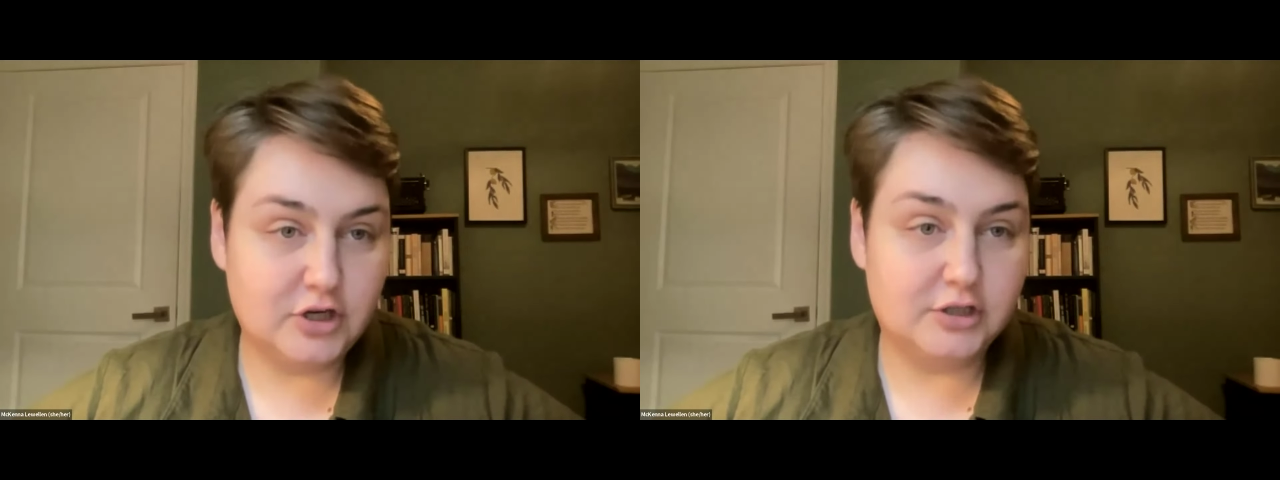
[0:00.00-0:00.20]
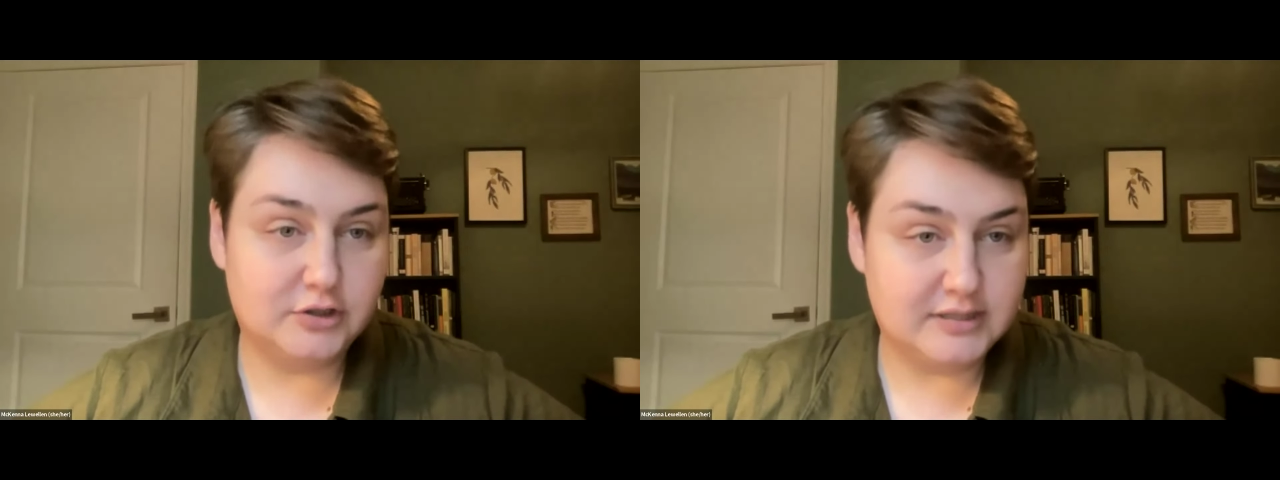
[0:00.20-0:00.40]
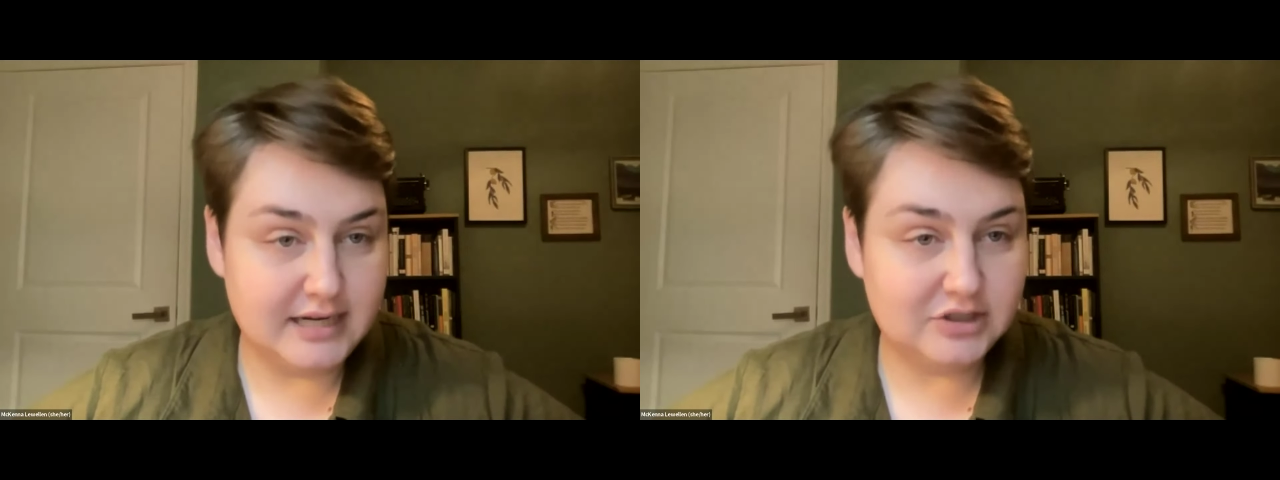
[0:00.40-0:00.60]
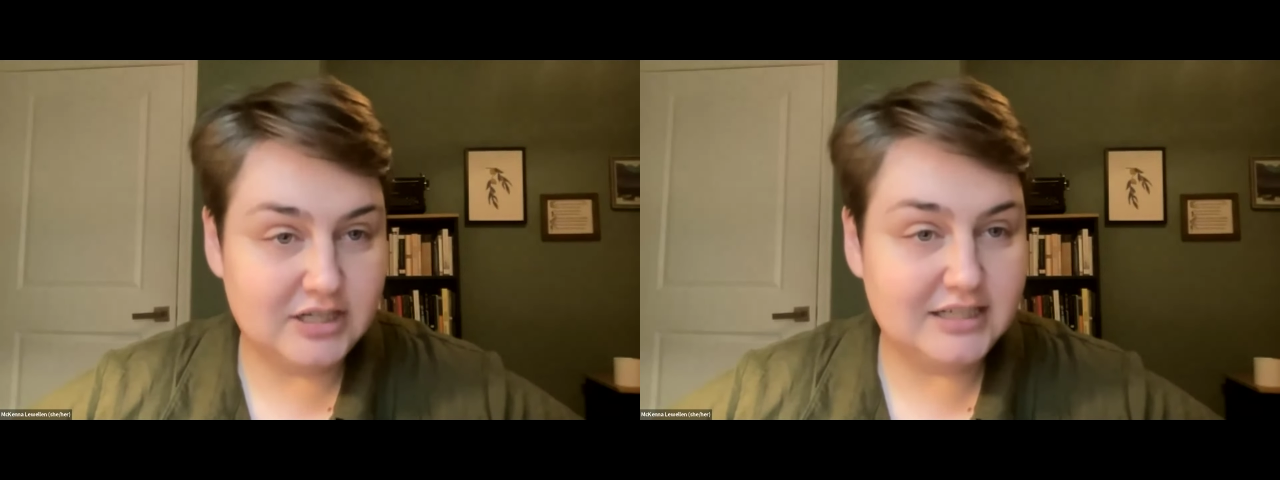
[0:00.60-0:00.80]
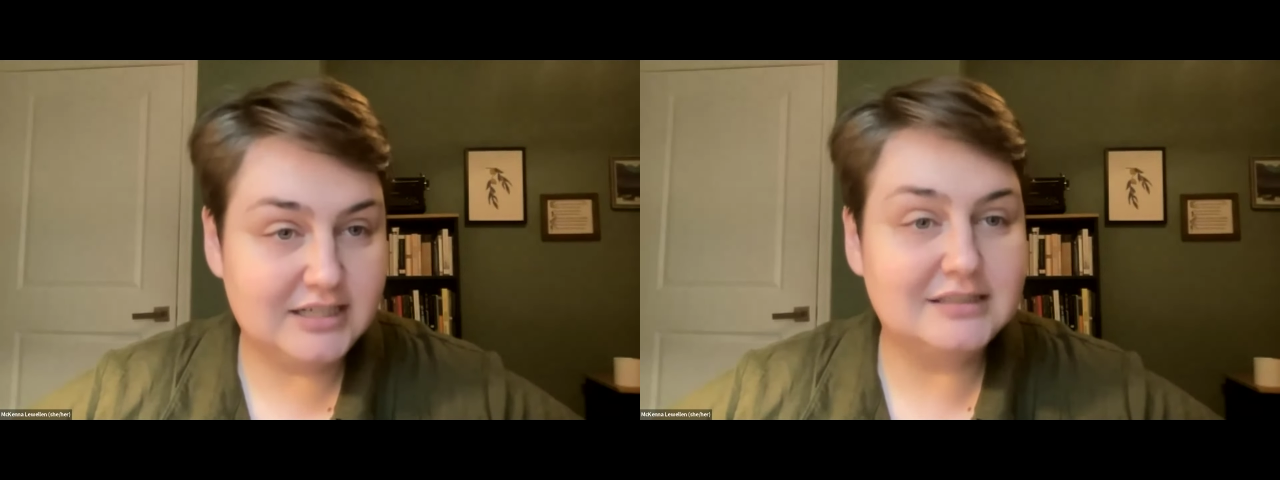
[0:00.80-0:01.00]
on your
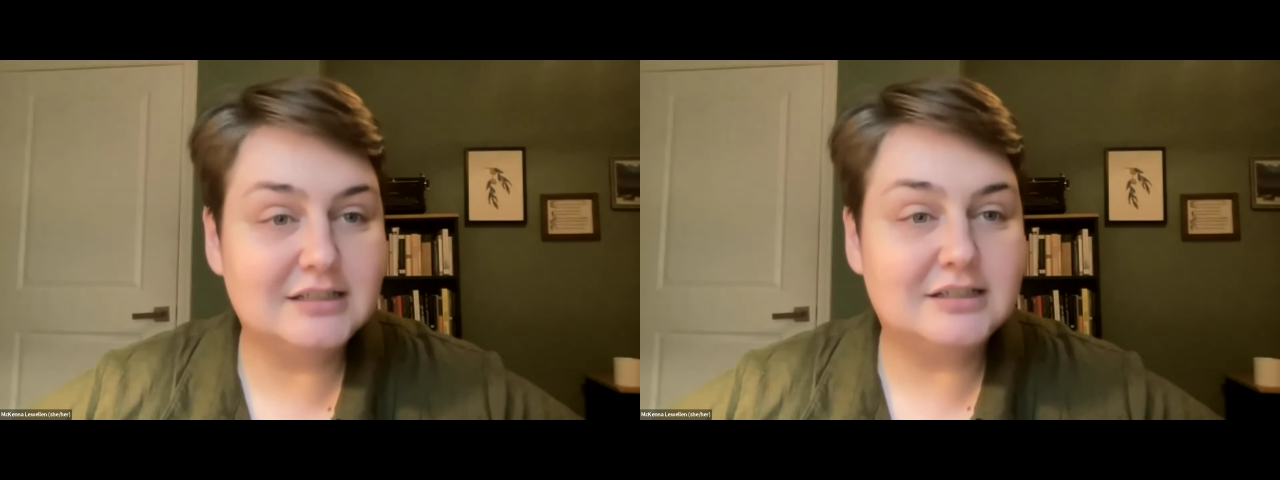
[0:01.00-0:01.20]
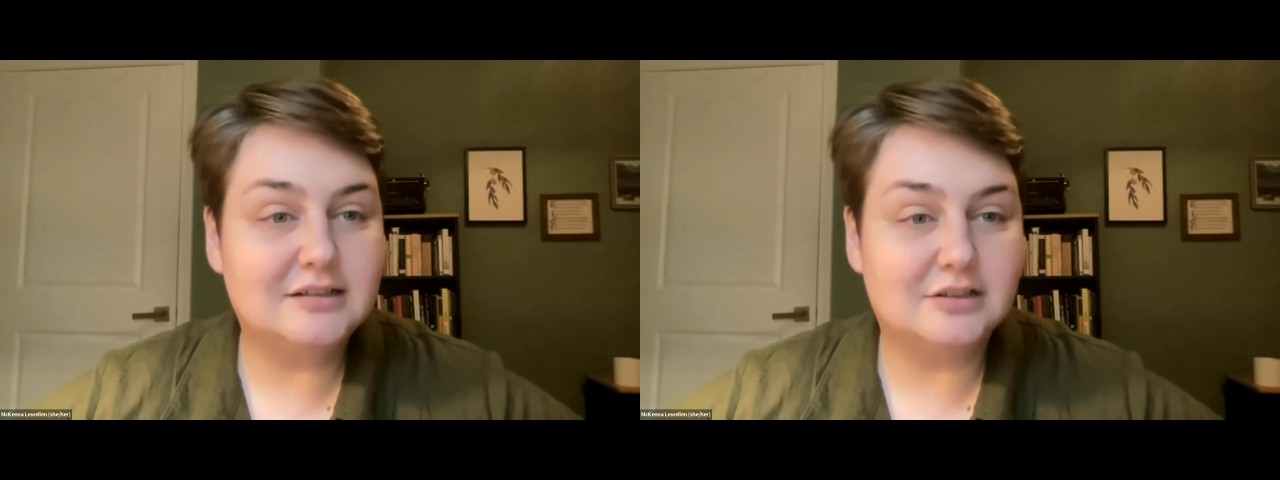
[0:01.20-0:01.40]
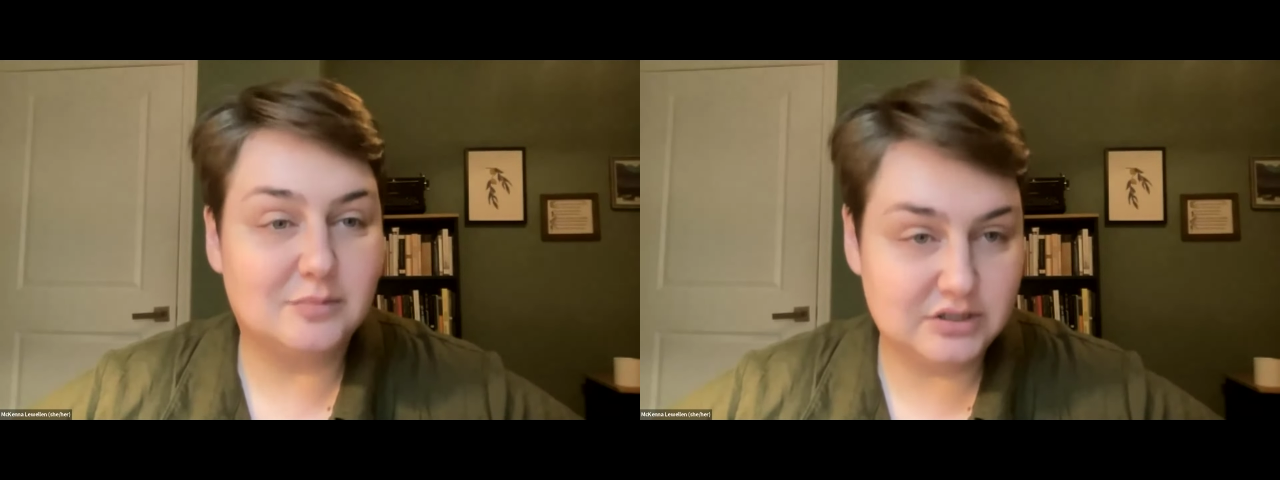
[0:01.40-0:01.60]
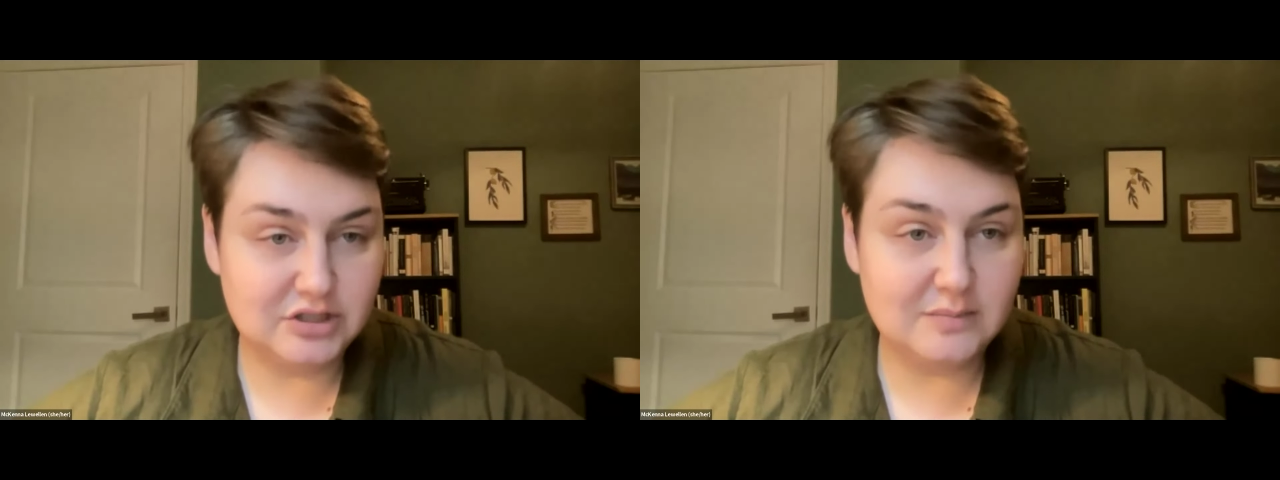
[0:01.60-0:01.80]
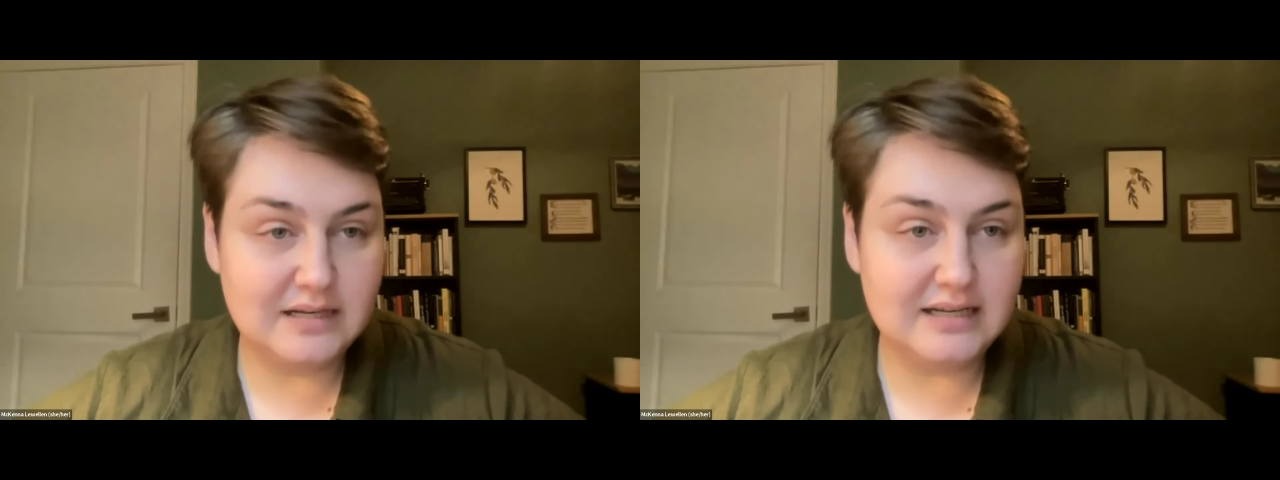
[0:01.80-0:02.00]
session, on your
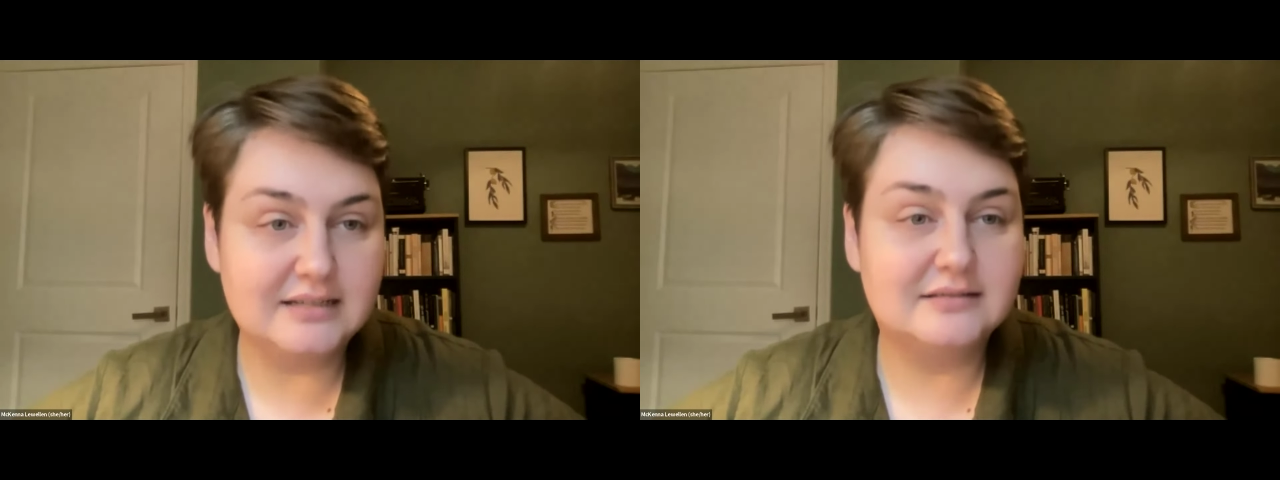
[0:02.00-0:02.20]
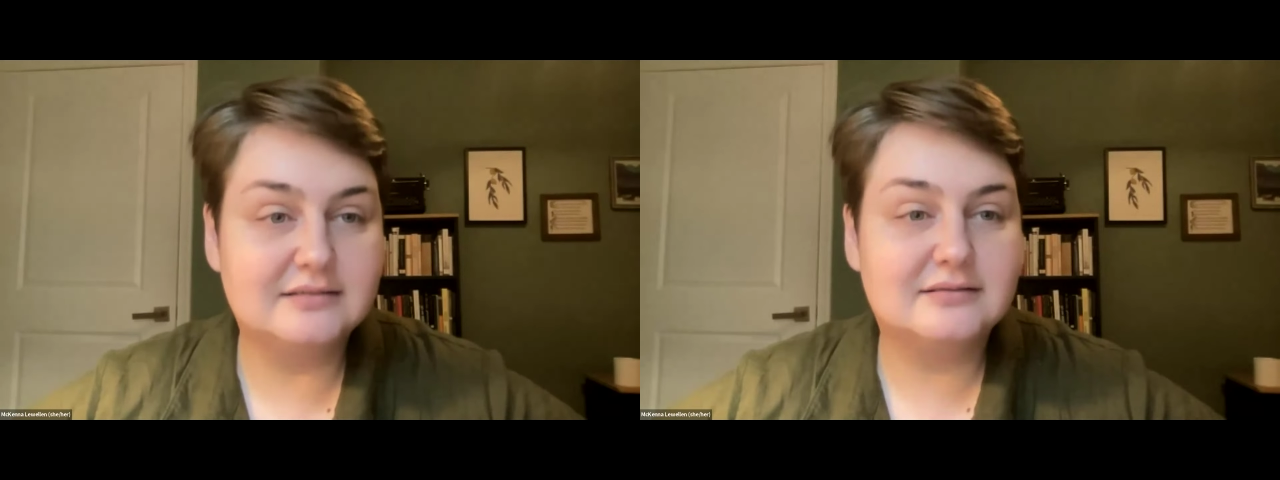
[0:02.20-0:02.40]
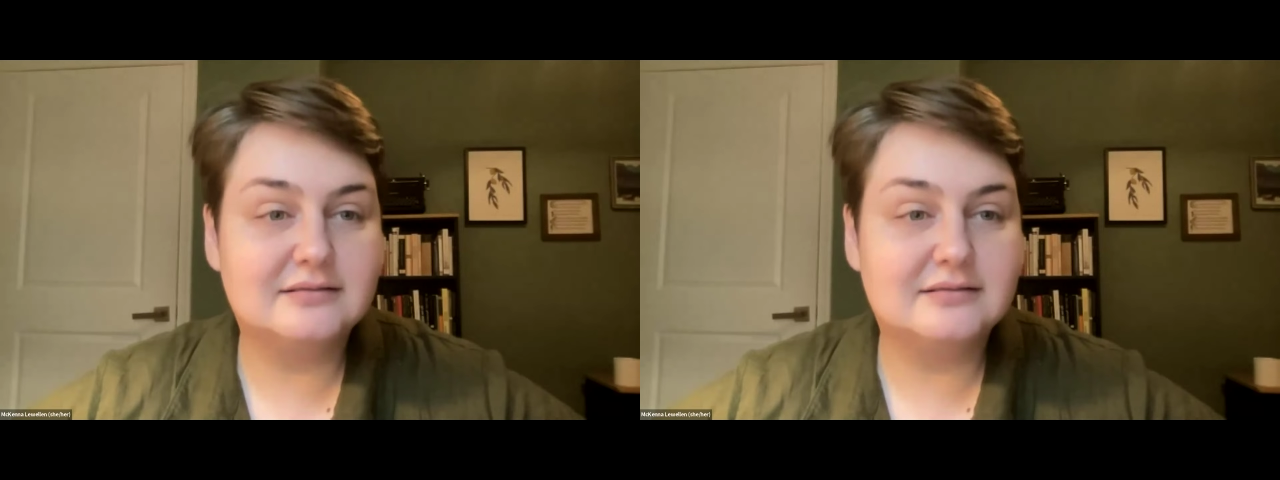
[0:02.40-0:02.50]
mission committee,